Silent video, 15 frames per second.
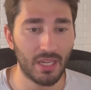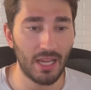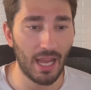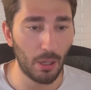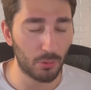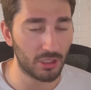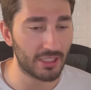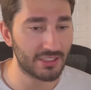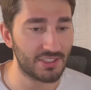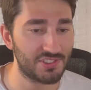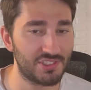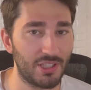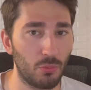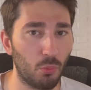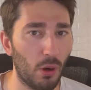I would like to
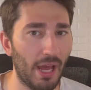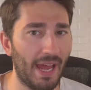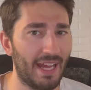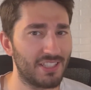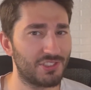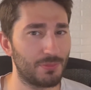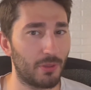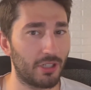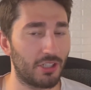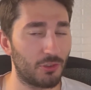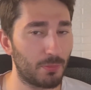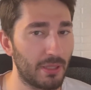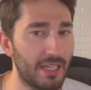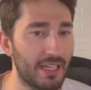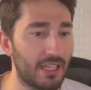see what Aston Martin is
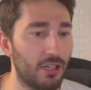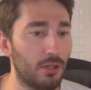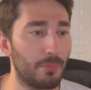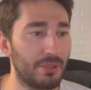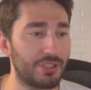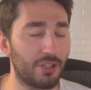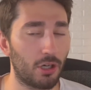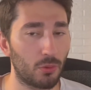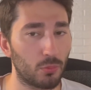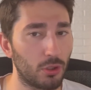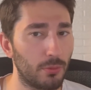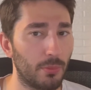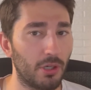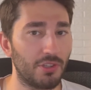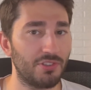planning here, but there are
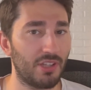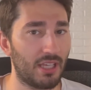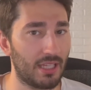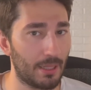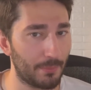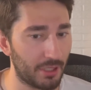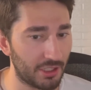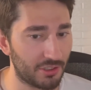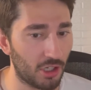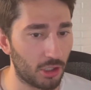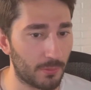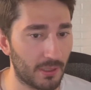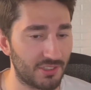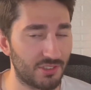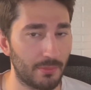rumors, and I'm going to talk
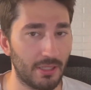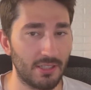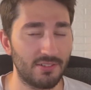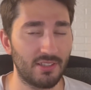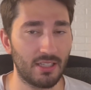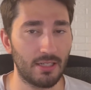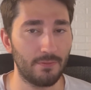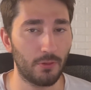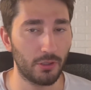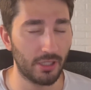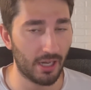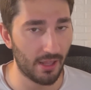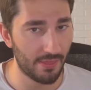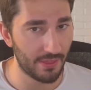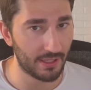about some inside info that
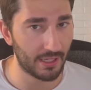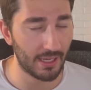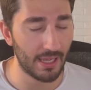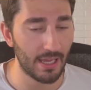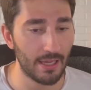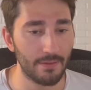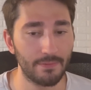I think I have.